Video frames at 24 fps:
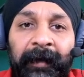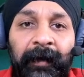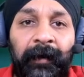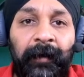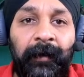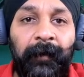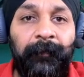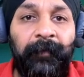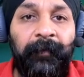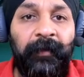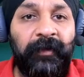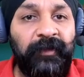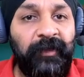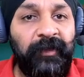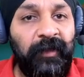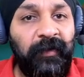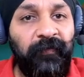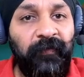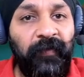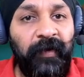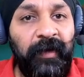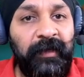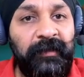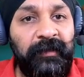bridge
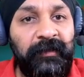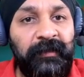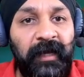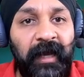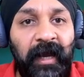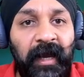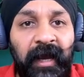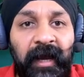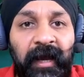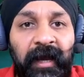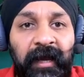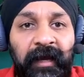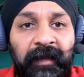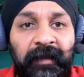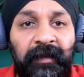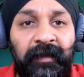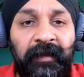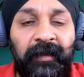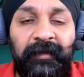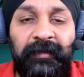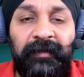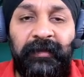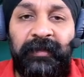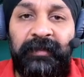interface, and
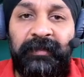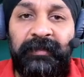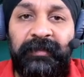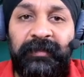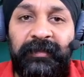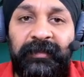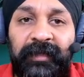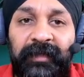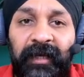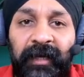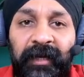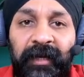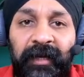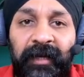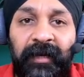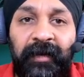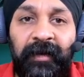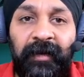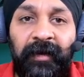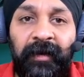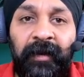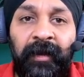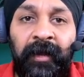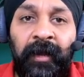the
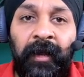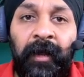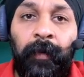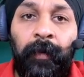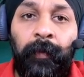second, we are